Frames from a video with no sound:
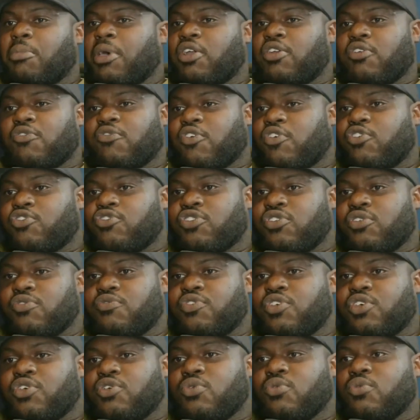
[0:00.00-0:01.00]
a better version
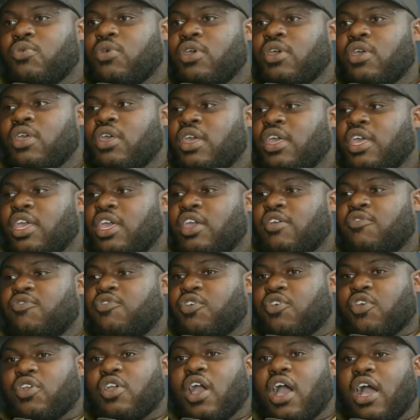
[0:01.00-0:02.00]
of you
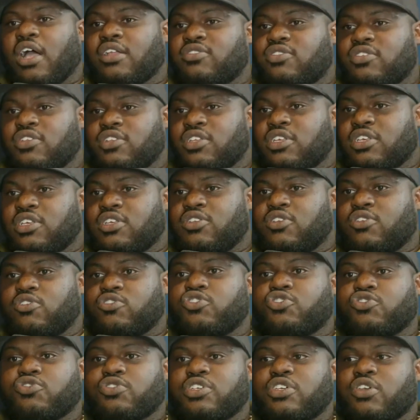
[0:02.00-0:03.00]
if you're constantly
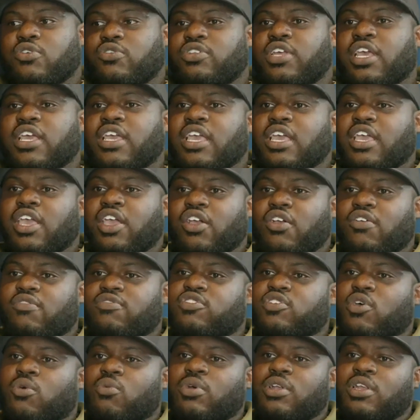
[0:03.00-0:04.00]
nurturing or taking exactly. care
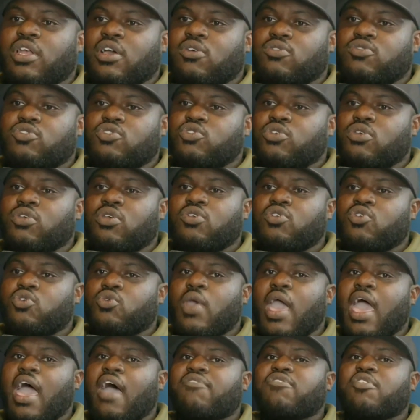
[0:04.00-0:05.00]
of someone else. You
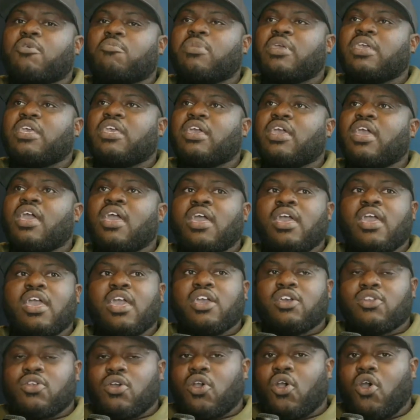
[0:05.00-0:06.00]
you have to be
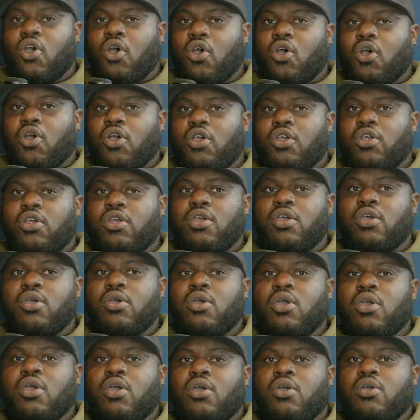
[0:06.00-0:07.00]
in a car
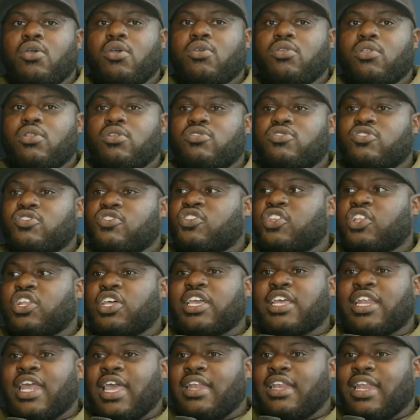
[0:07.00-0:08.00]
just
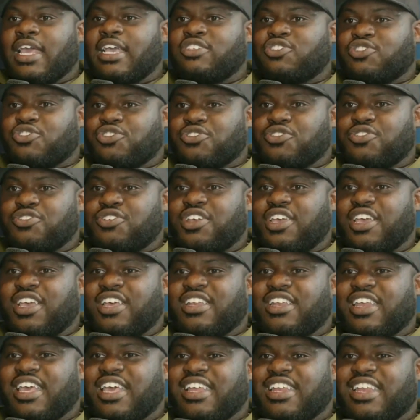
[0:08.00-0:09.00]
looking at nature
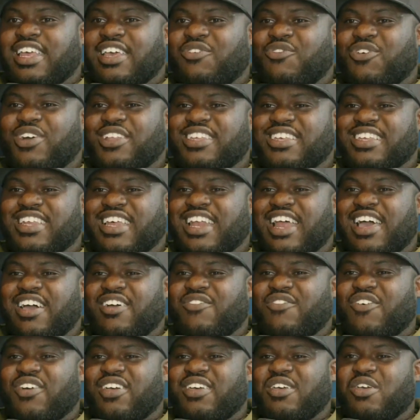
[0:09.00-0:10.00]
and and, and one thing that
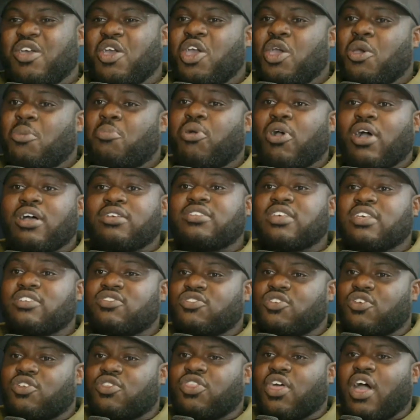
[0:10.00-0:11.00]
process I, your thoughts.
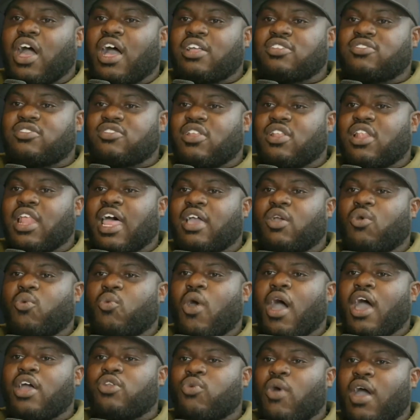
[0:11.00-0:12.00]
Process your thoughts. like
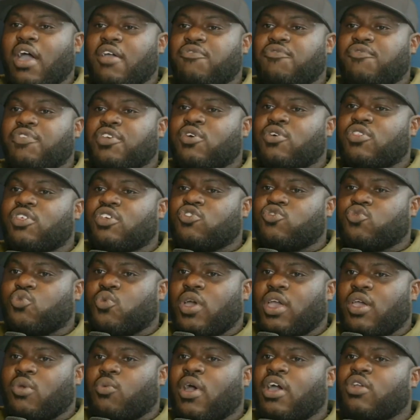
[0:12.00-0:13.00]
why do I feel this
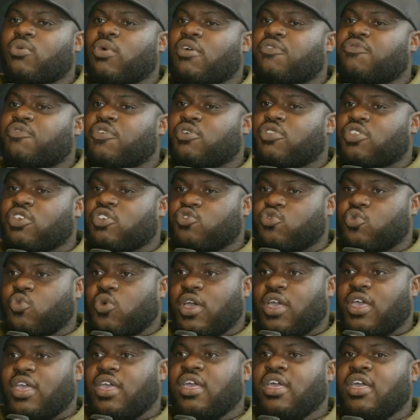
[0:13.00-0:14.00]
way? Why do I feel this
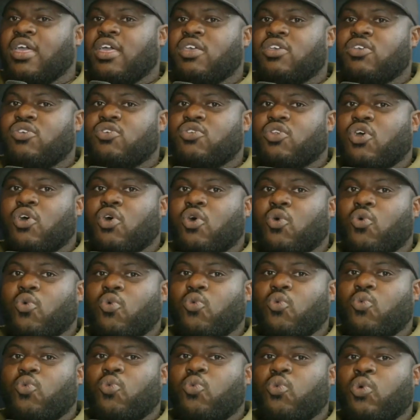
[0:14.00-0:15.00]
way? You
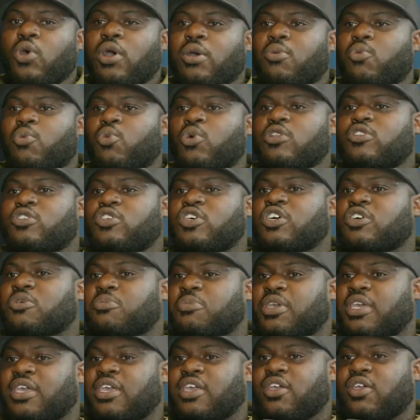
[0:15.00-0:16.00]
know, what what took
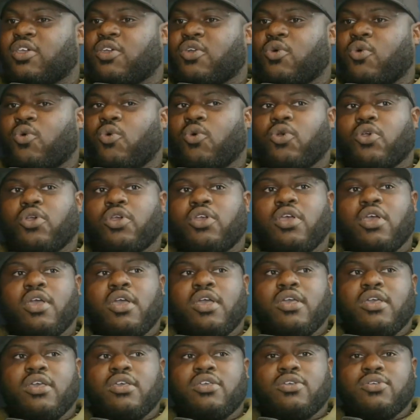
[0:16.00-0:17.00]
me here or
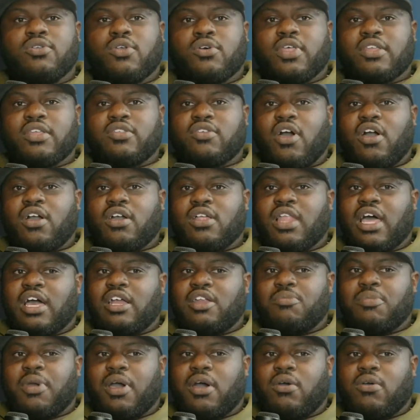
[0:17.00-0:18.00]
you know, they talk a lot
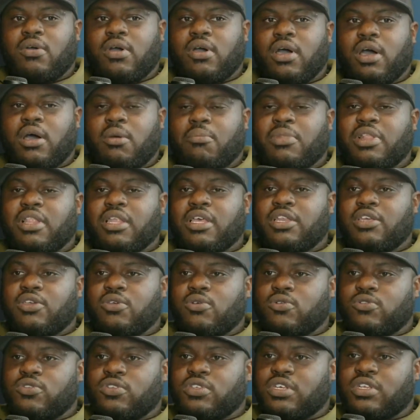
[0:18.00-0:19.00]
about uh,
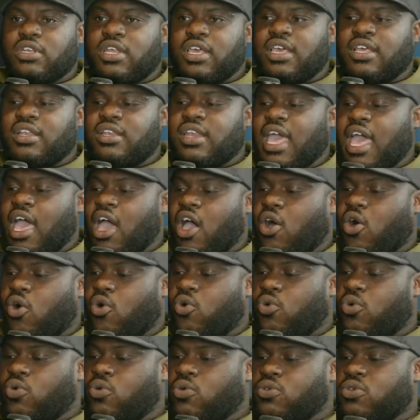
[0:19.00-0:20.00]
millennials and and
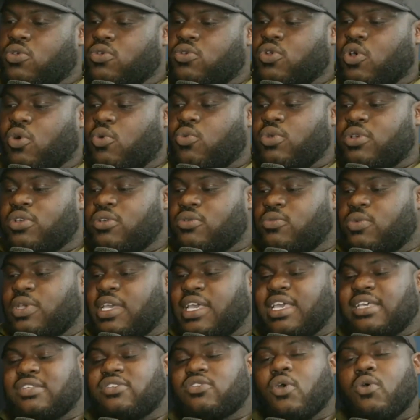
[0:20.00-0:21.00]
how you know we, we
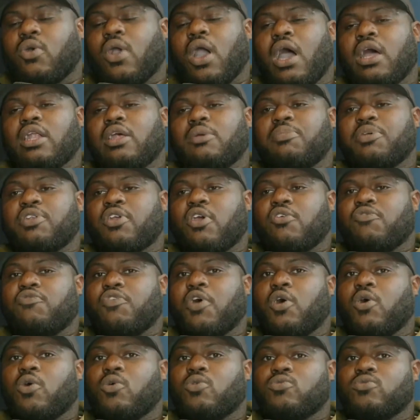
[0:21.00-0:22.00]
get so caught up in our
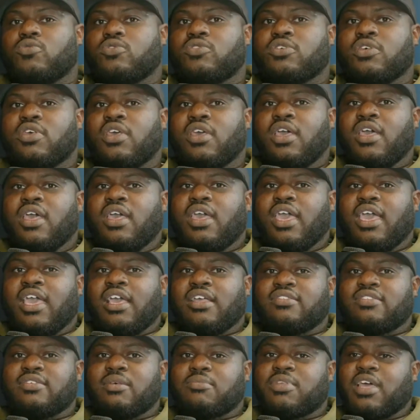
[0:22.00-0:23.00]
phones
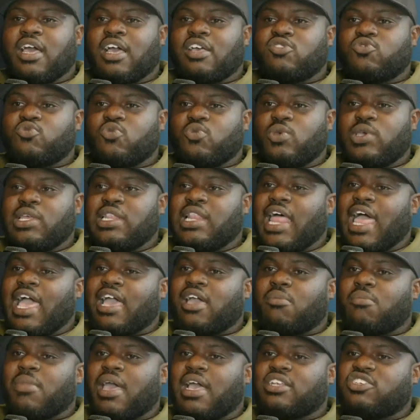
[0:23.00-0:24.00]
and sometimes we
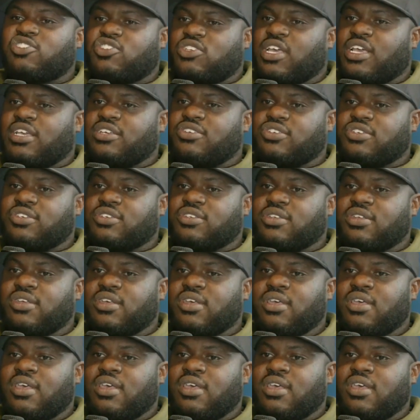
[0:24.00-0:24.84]
lack imagination